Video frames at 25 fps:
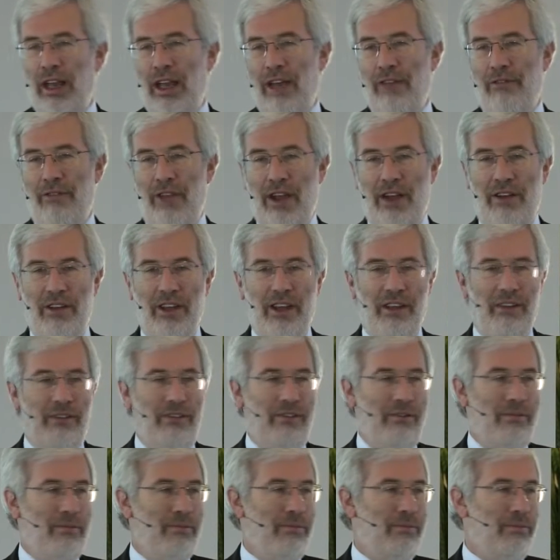of
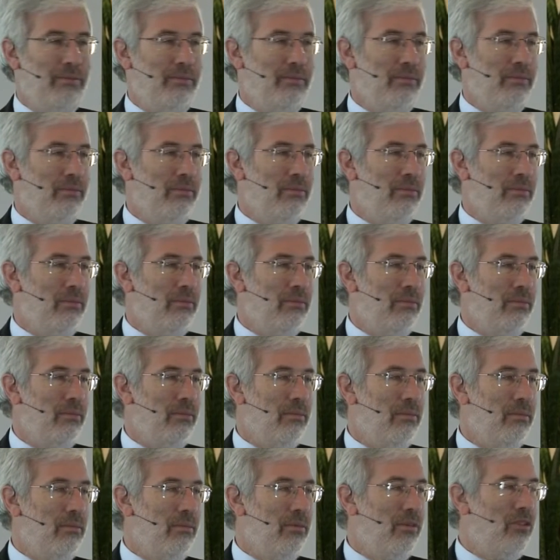areas.
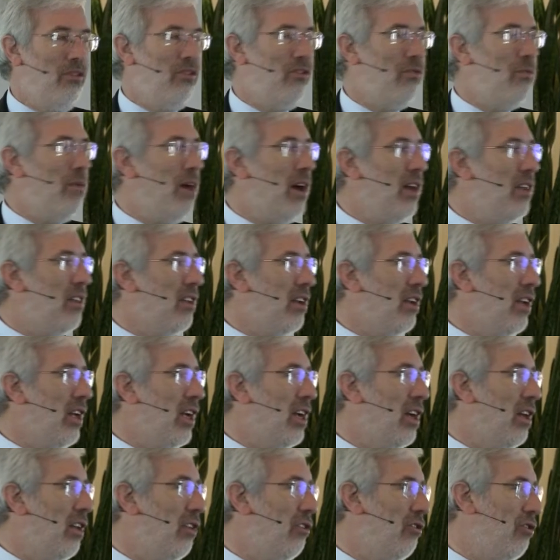Smart
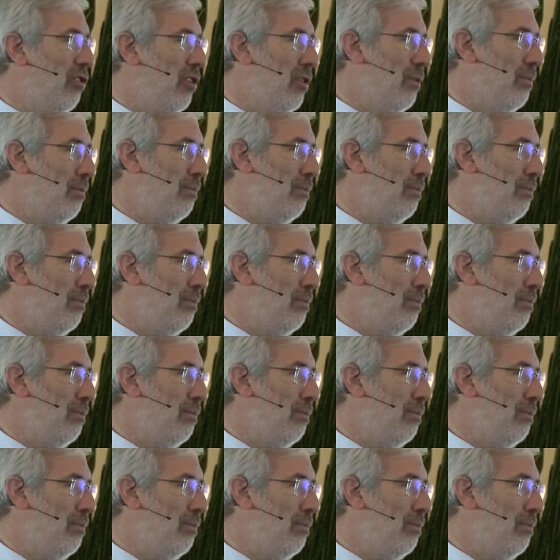agriculture,